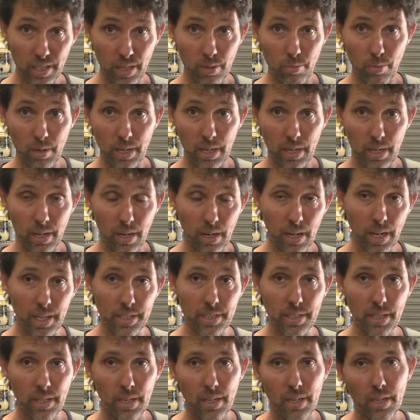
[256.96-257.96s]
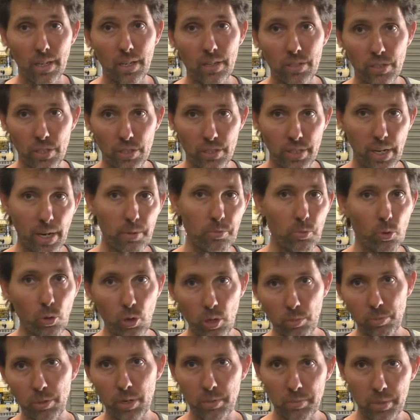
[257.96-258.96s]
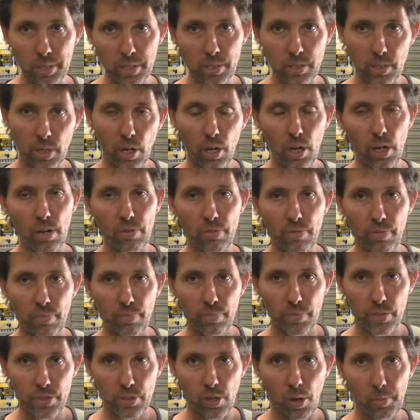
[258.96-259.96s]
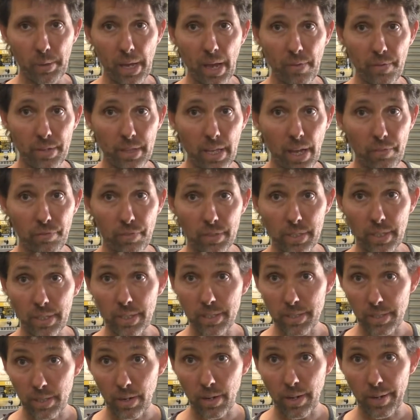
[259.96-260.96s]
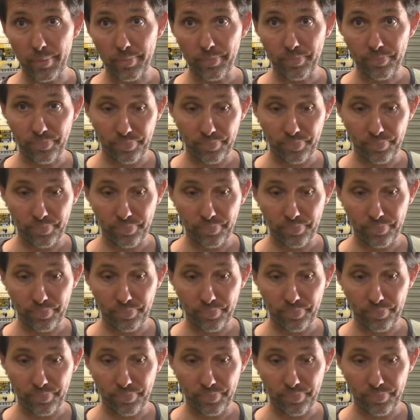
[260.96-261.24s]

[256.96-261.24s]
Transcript: so they're really light. Just add water, put them in the stove, so I'll be having that for dinner tonight.